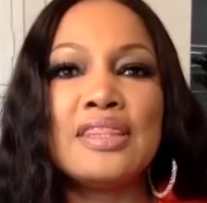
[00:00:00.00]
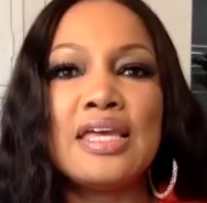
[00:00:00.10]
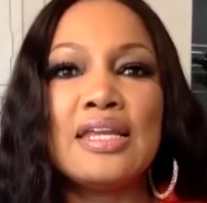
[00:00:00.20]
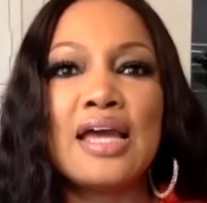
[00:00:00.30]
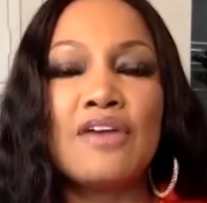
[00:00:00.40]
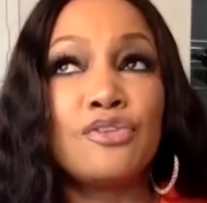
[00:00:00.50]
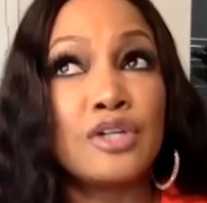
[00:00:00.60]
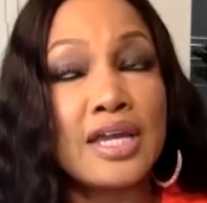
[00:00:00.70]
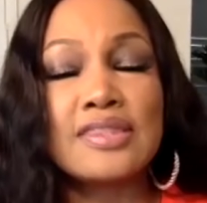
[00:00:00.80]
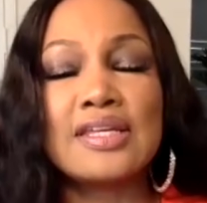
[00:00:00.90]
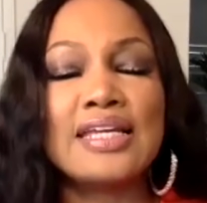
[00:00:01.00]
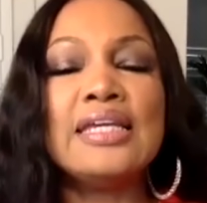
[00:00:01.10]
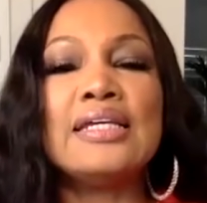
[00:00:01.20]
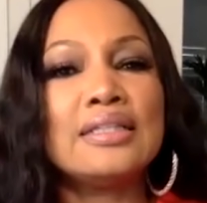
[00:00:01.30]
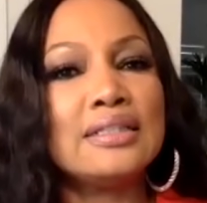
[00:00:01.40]
And then I forget that I
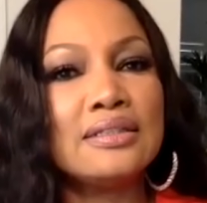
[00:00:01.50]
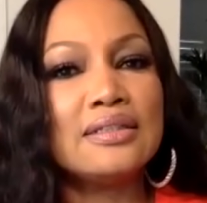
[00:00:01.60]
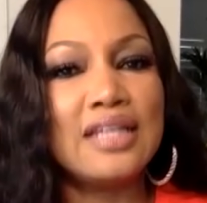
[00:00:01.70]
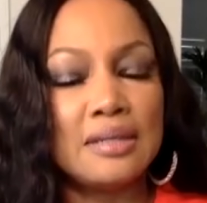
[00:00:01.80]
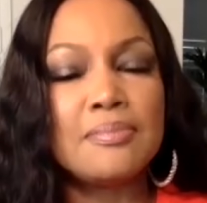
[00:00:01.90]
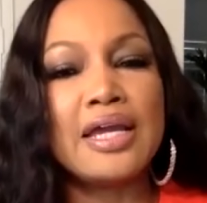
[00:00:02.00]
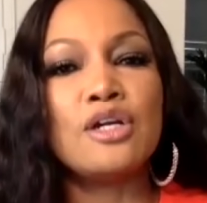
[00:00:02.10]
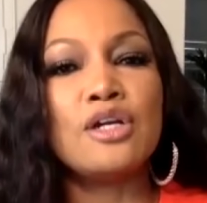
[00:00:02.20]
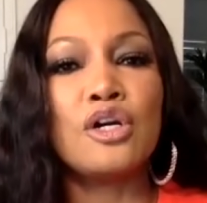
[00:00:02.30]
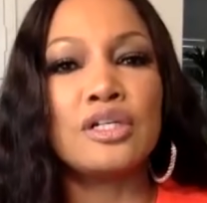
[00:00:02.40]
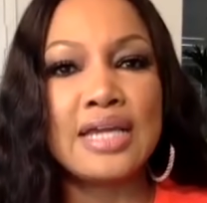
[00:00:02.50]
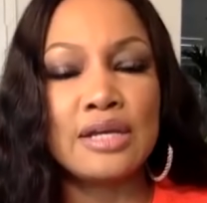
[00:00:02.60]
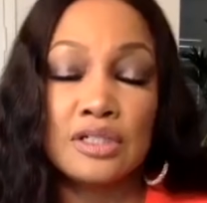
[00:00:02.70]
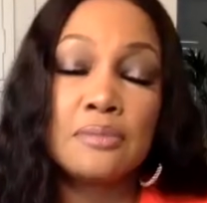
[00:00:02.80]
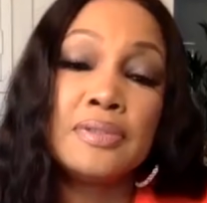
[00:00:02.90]
can't let my guard
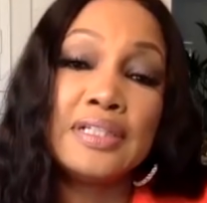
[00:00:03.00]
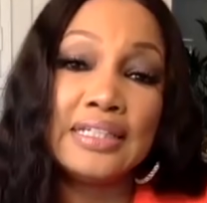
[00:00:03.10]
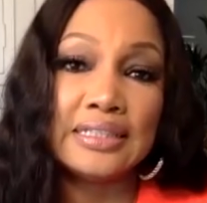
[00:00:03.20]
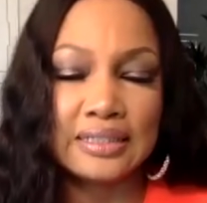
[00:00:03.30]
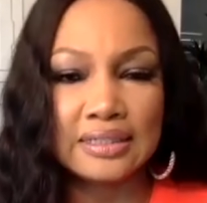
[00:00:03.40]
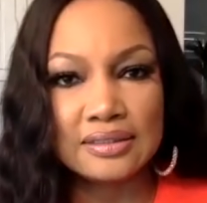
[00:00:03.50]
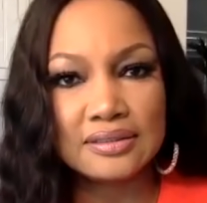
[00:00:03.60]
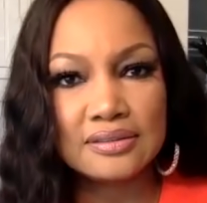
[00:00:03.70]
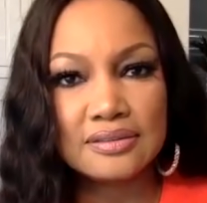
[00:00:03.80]
down completely.